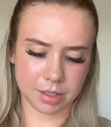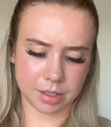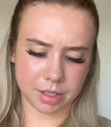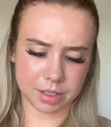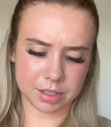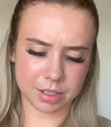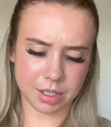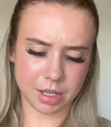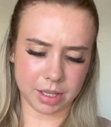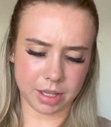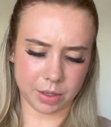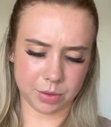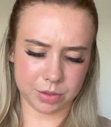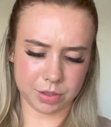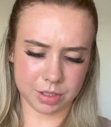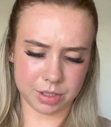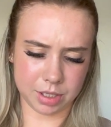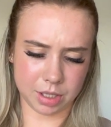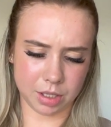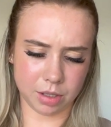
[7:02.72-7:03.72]
I don't know there was
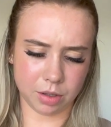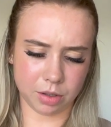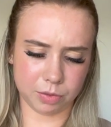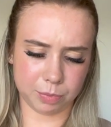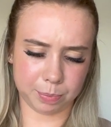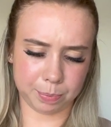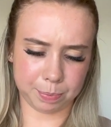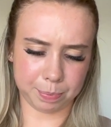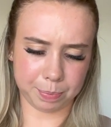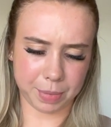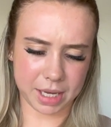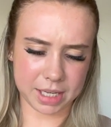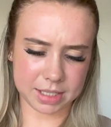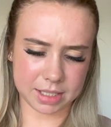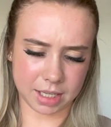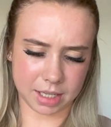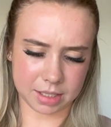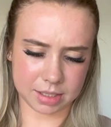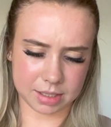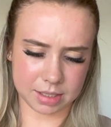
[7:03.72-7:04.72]
just a lot of
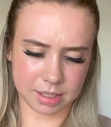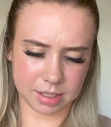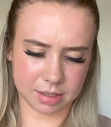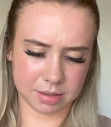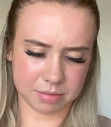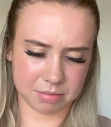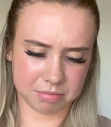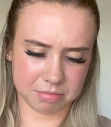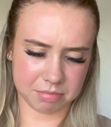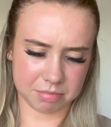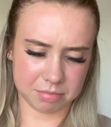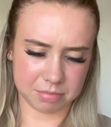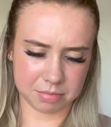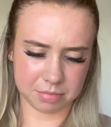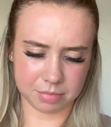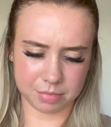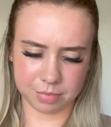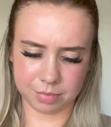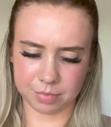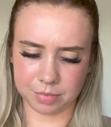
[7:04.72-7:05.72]
basics
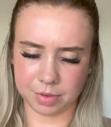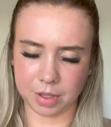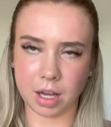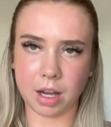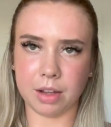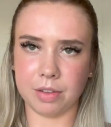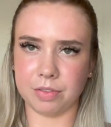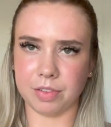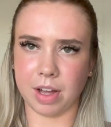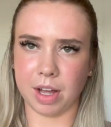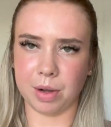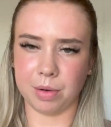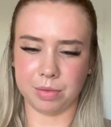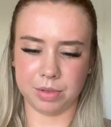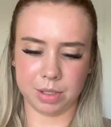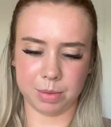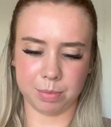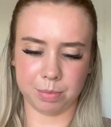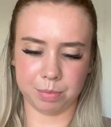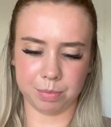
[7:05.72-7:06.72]
that I
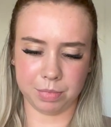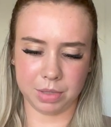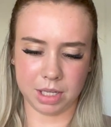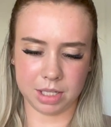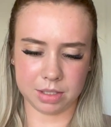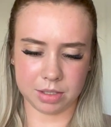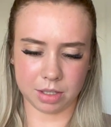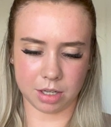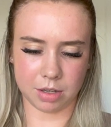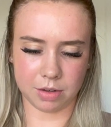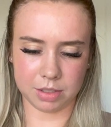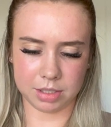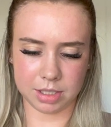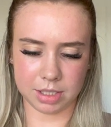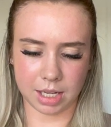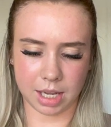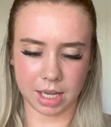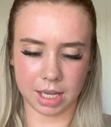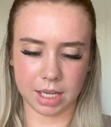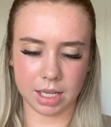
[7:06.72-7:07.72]
found in, in Zara
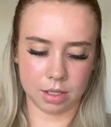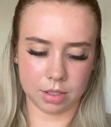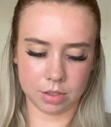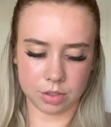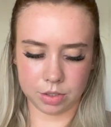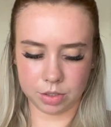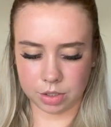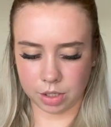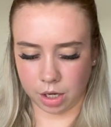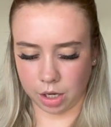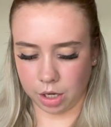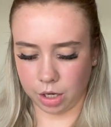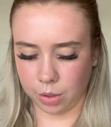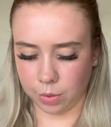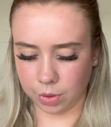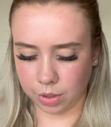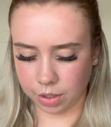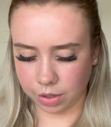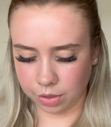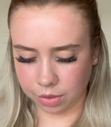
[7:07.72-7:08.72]
today
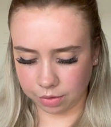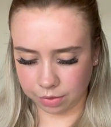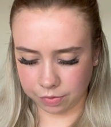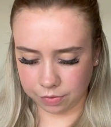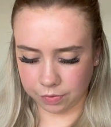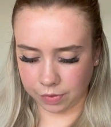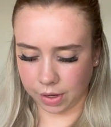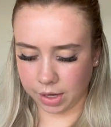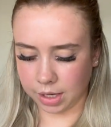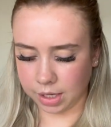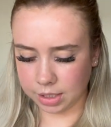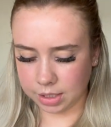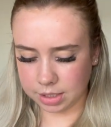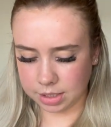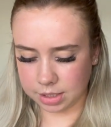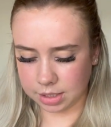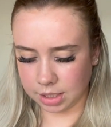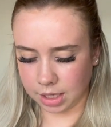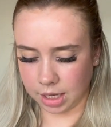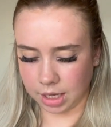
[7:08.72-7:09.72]
so the first
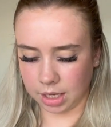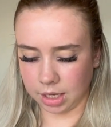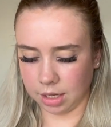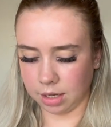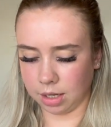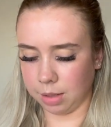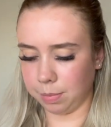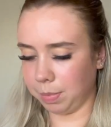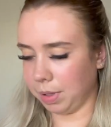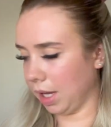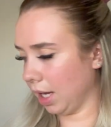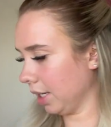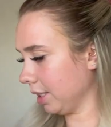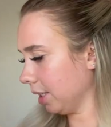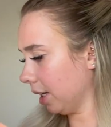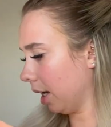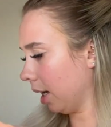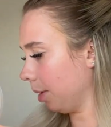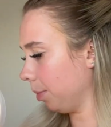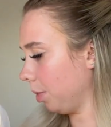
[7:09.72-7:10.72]
thing I picked
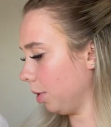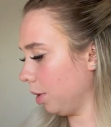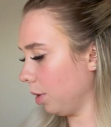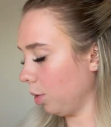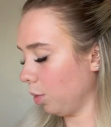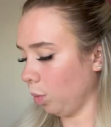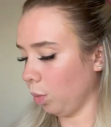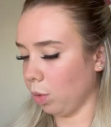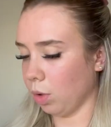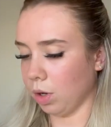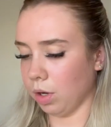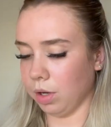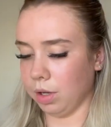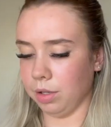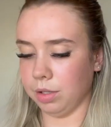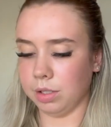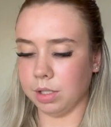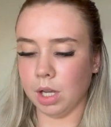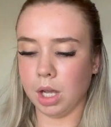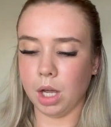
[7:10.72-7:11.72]
up
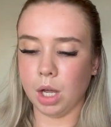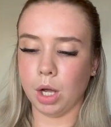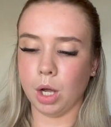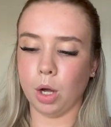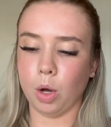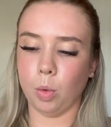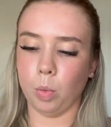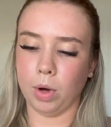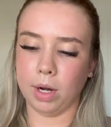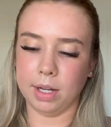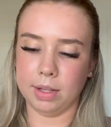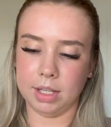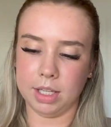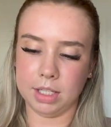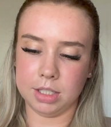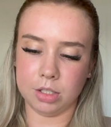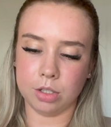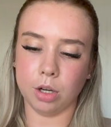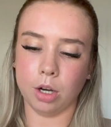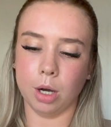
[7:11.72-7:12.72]
was one of
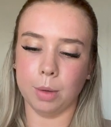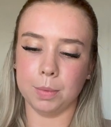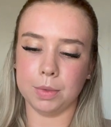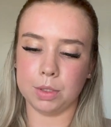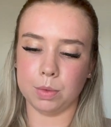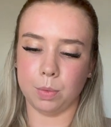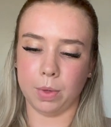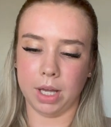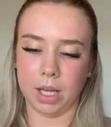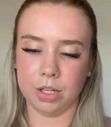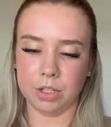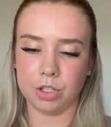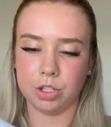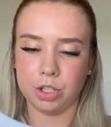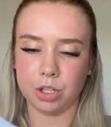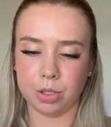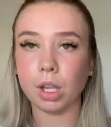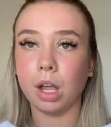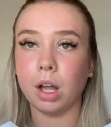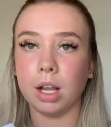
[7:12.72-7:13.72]
these tops
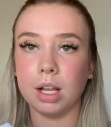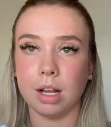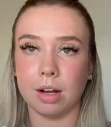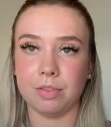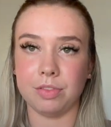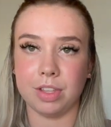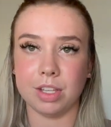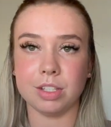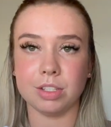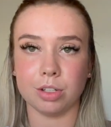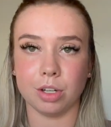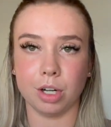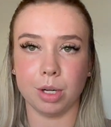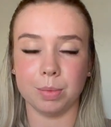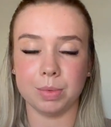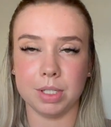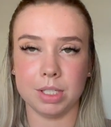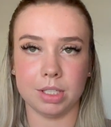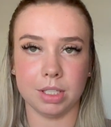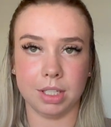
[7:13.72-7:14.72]
which I love these
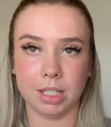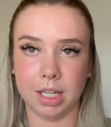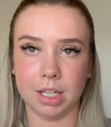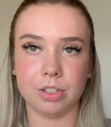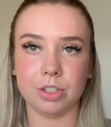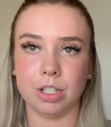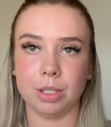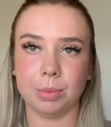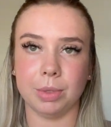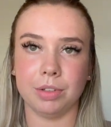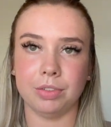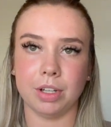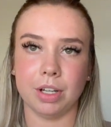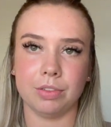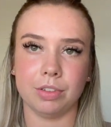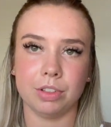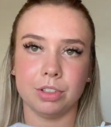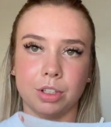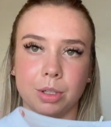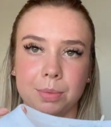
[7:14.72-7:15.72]
tops these are literally my
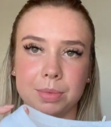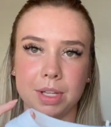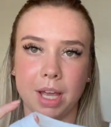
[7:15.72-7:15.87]
favorite tops